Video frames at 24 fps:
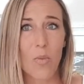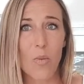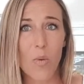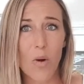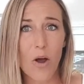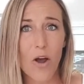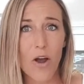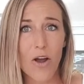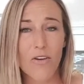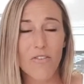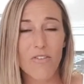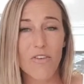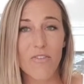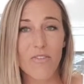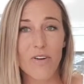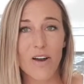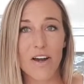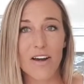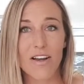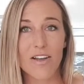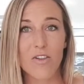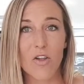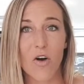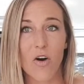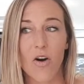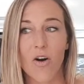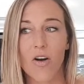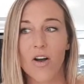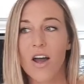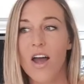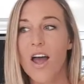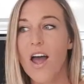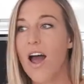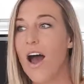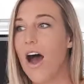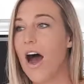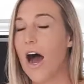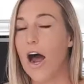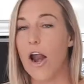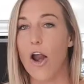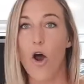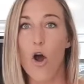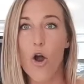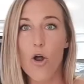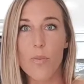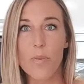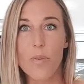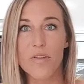work for very long, I
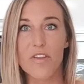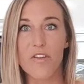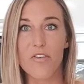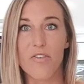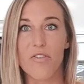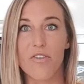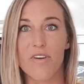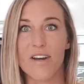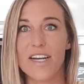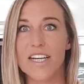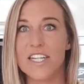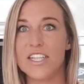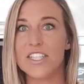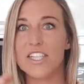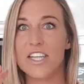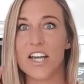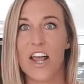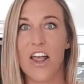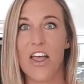opened the fridge,